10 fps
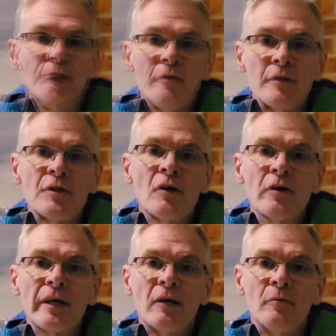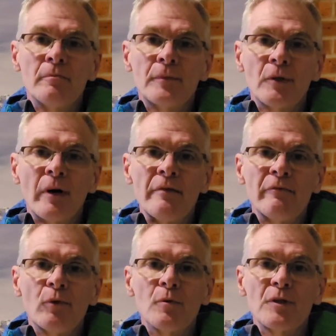The target I'm going to aim
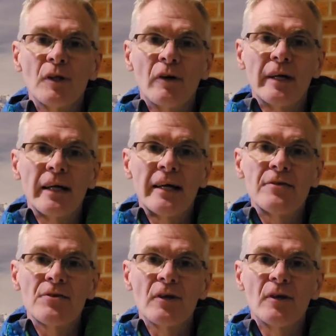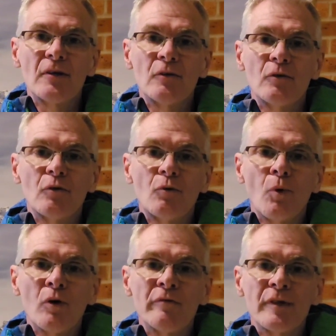for tonight has uh,
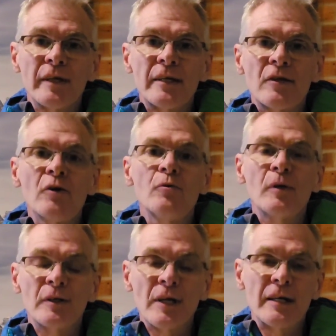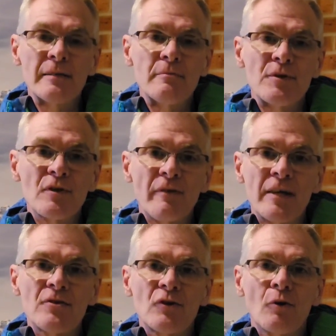one of the cooler names of
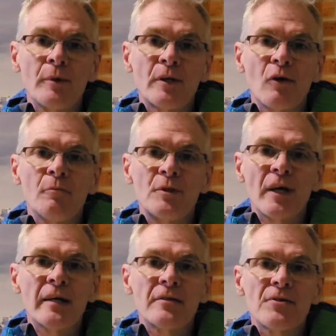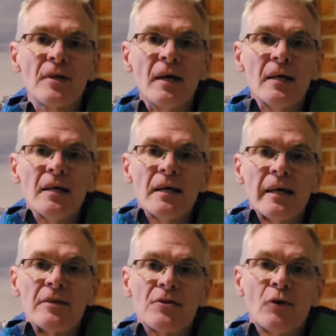astronomical objects.
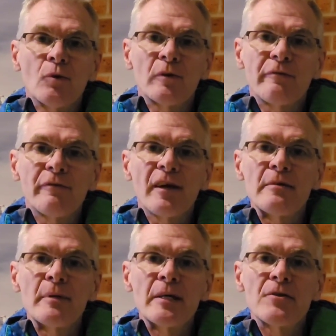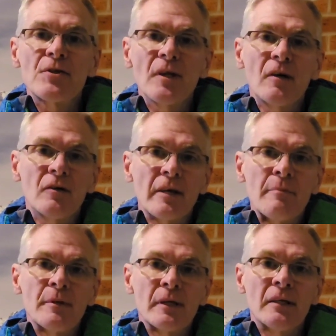It's called the Flaming Star
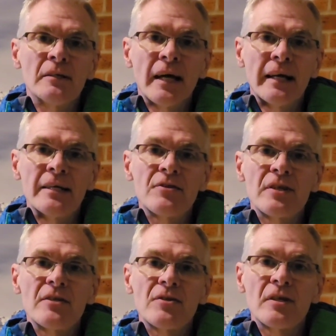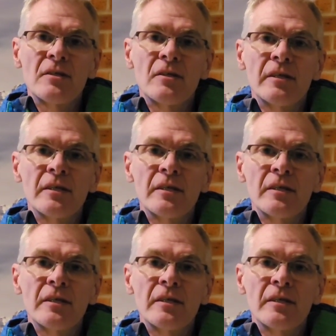Nebula and it sits in the